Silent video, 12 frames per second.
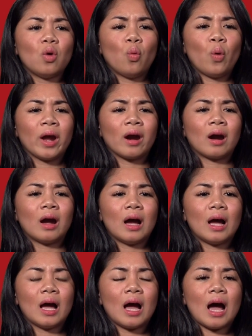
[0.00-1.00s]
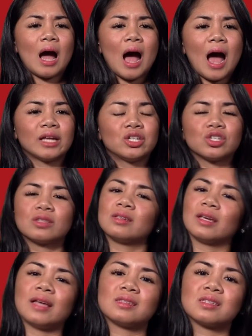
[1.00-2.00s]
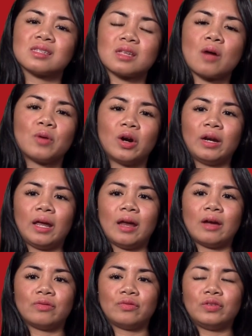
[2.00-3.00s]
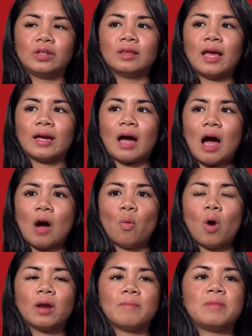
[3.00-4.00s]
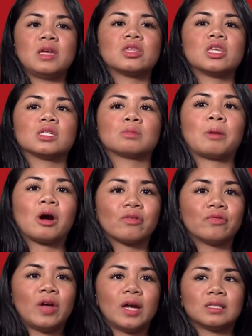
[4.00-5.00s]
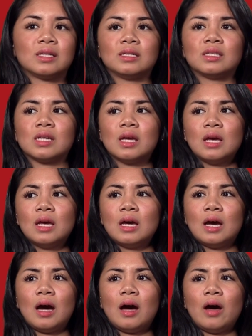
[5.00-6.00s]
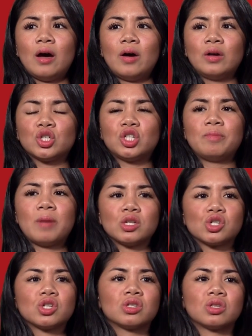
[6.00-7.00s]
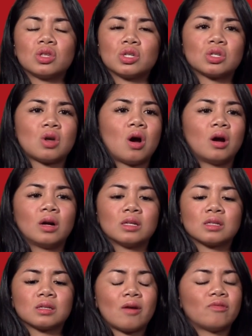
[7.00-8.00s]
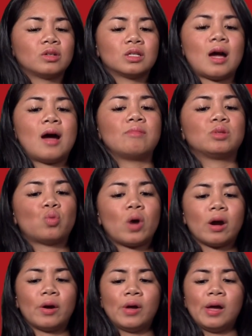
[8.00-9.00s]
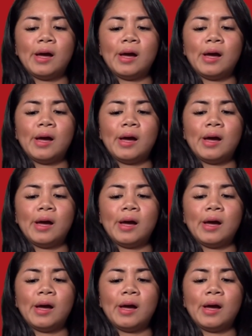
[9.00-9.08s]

where I just get stubborn and I feel like I want to make things perfect. And she mentions in the song several times where